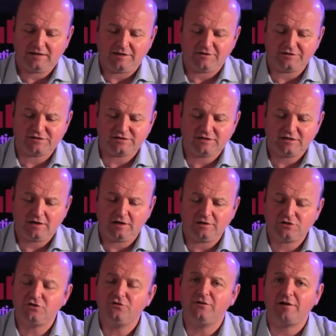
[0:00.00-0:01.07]
Now, there's
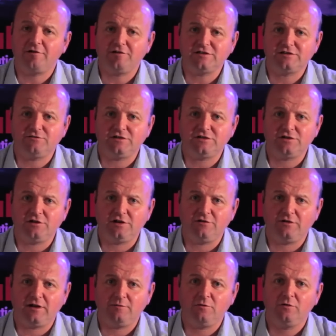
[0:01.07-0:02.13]
two variants of this unit
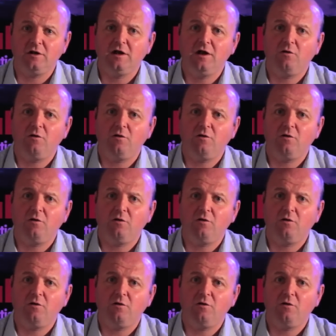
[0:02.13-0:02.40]
available,